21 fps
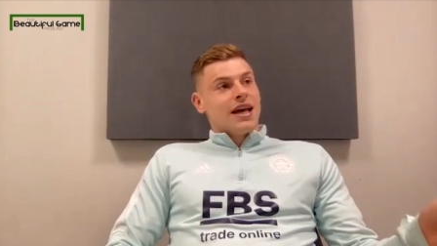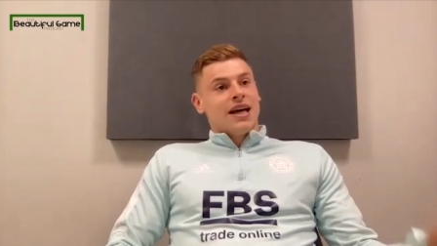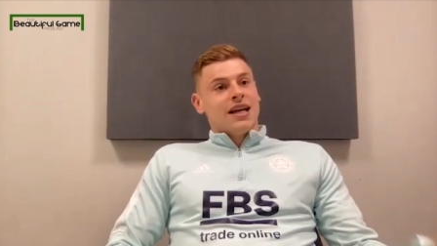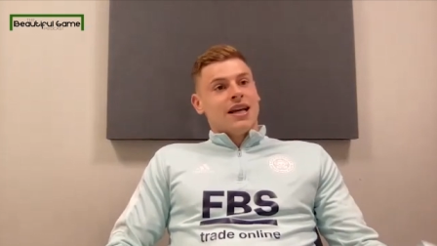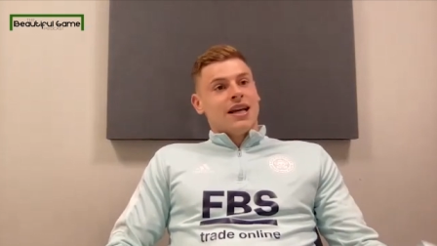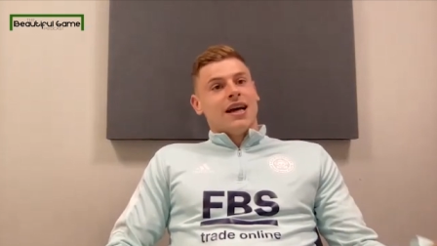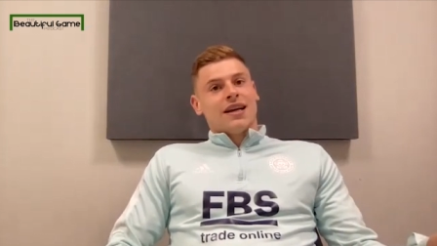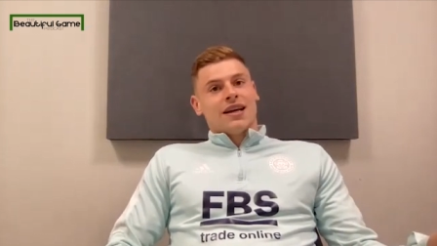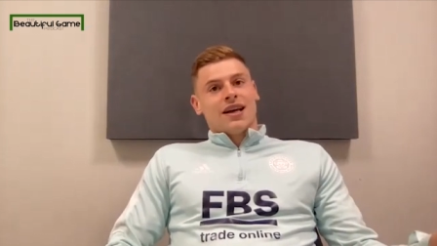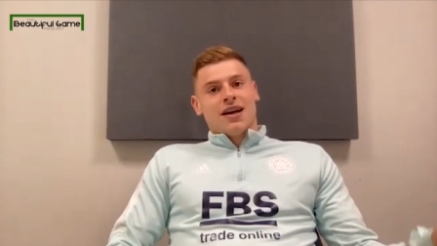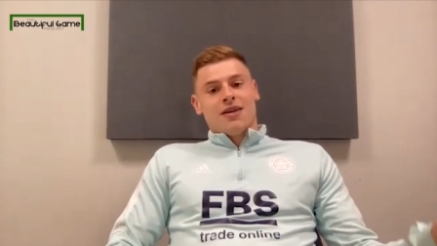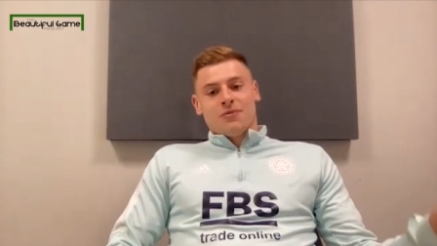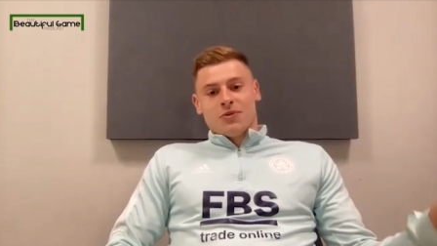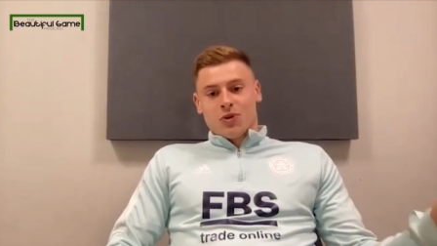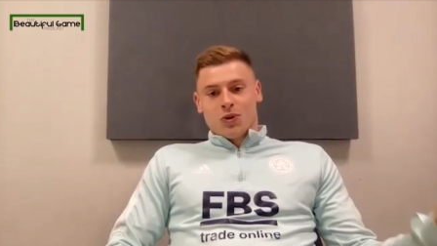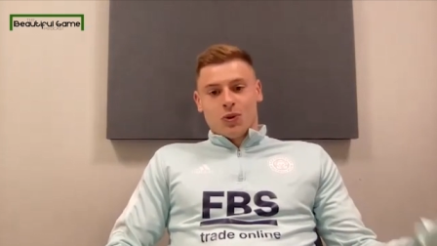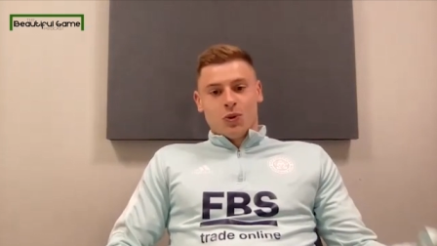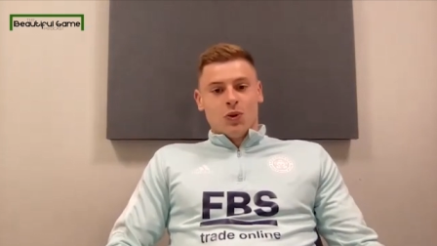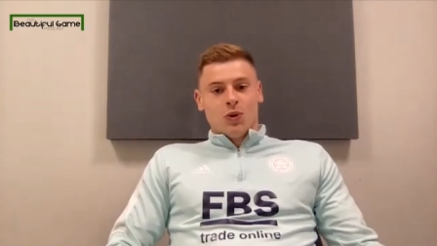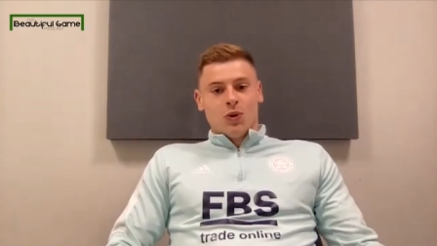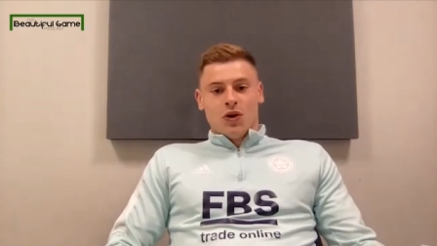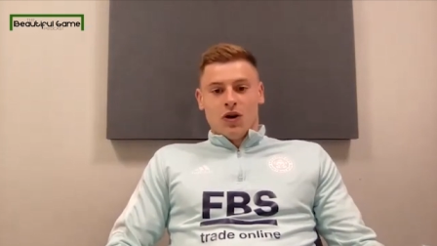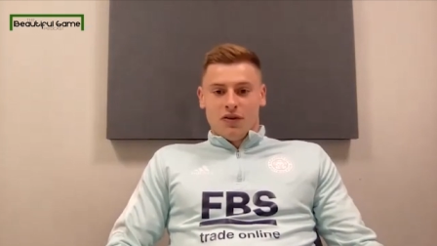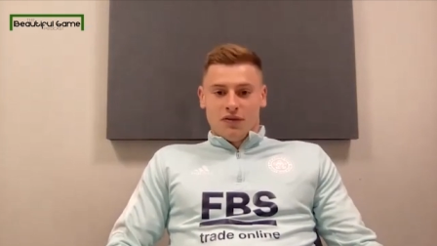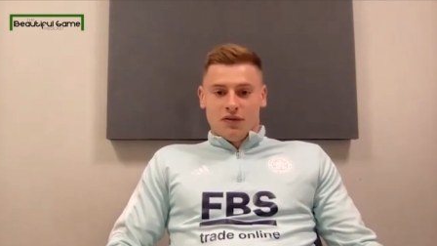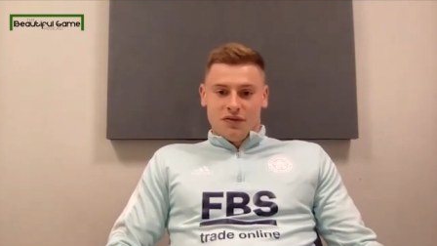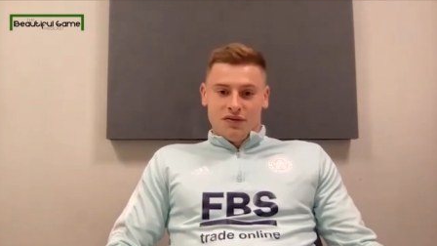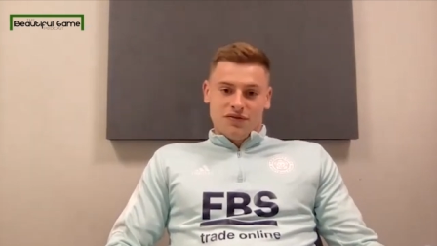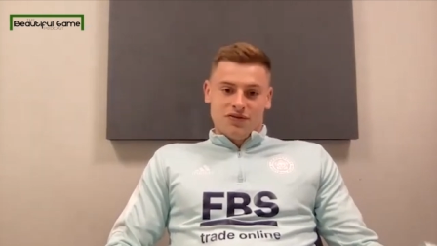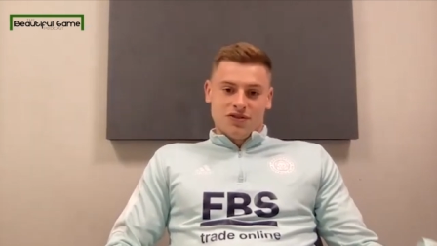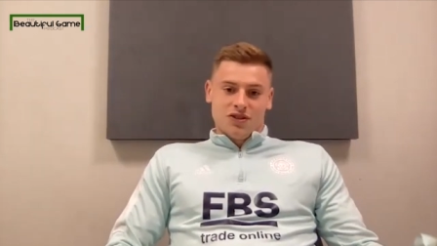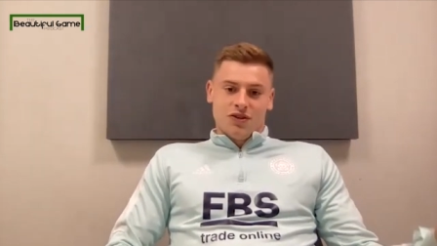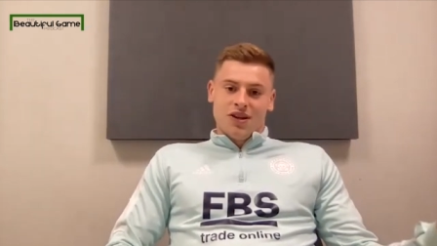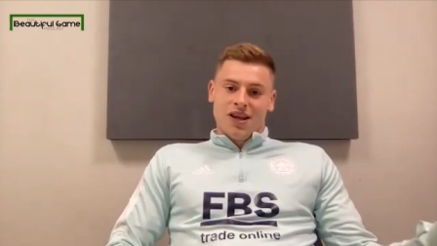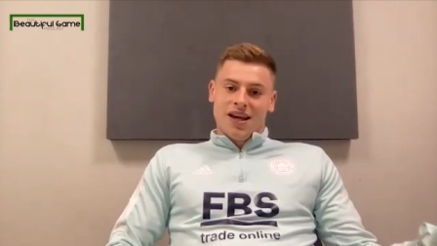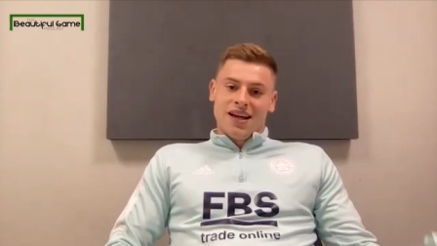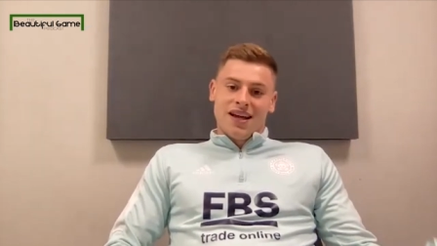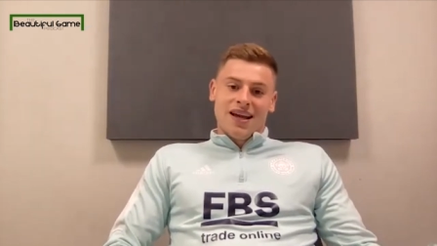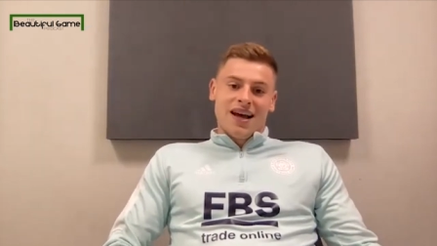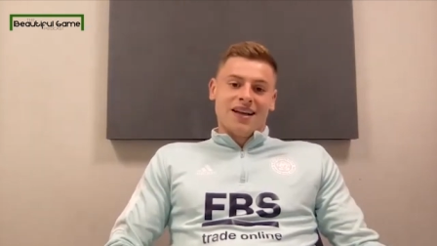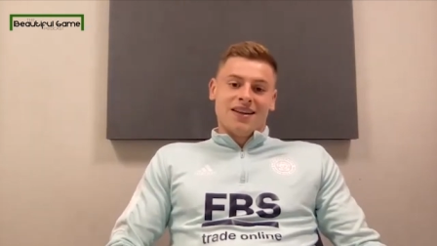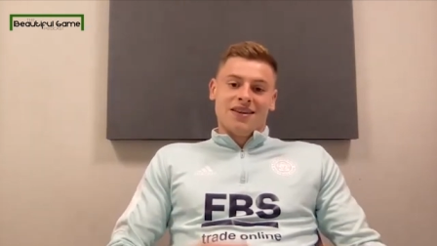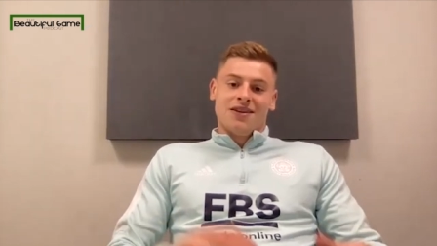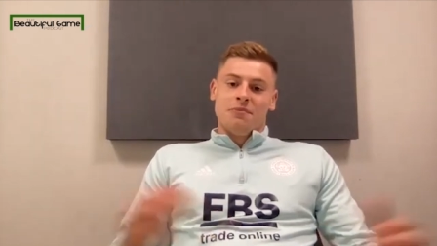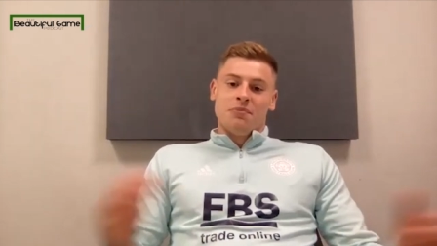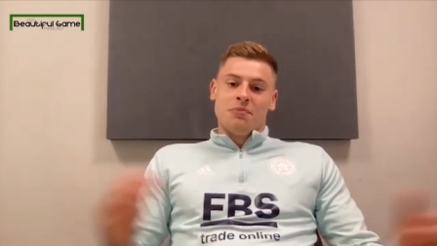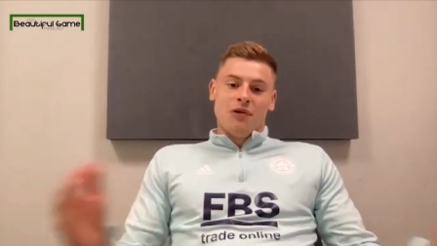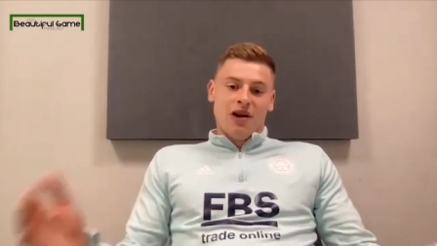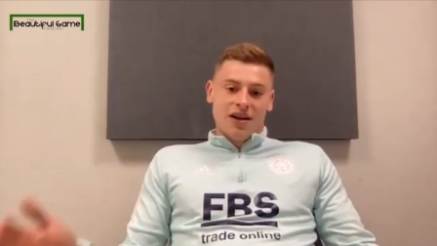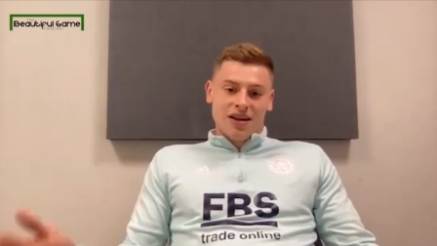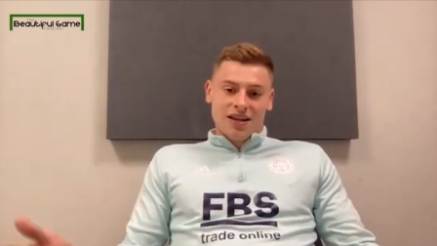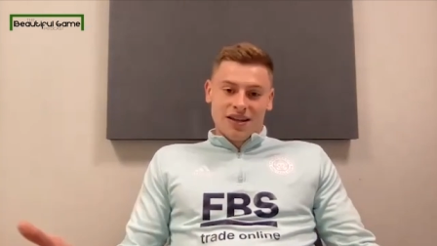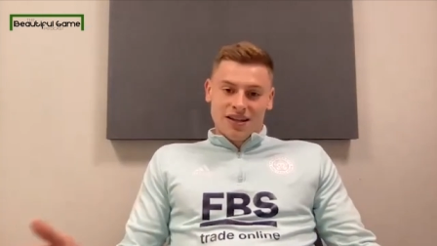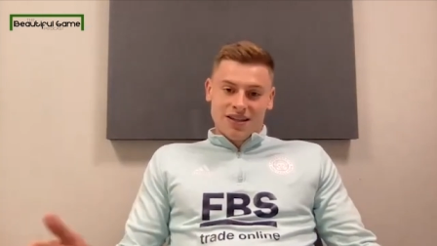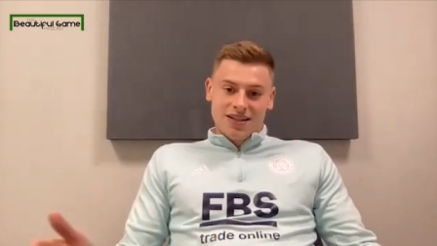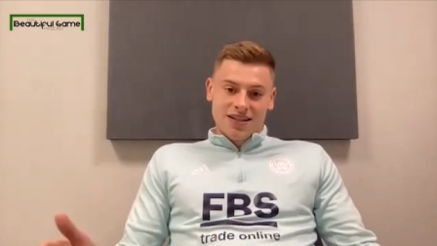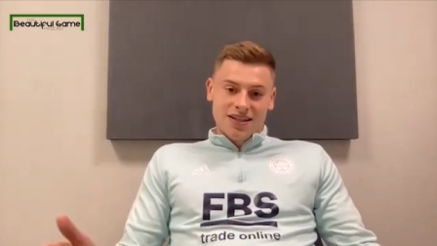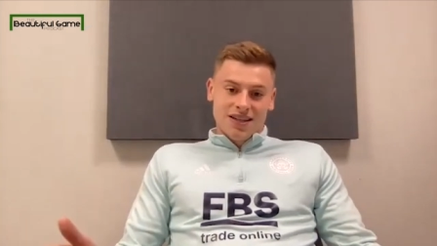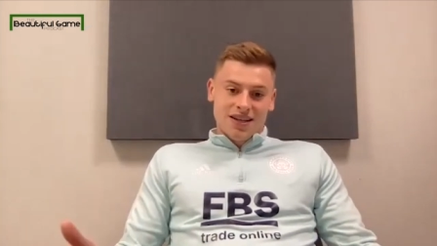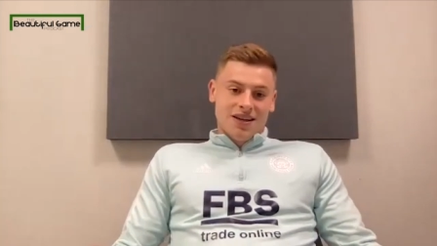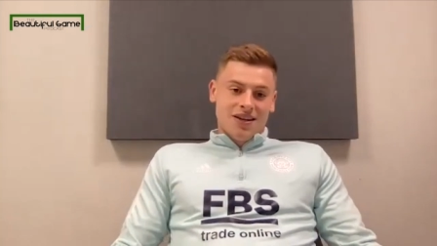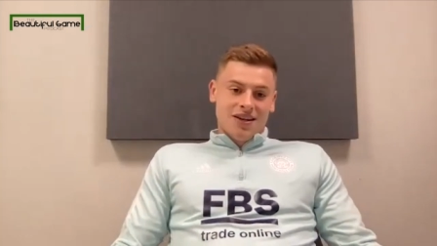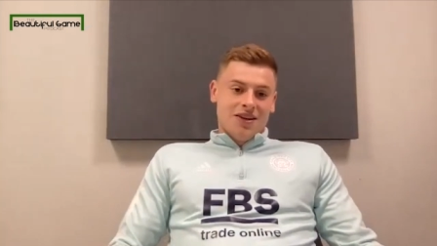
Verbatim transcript: getting their game called off, so they had the break.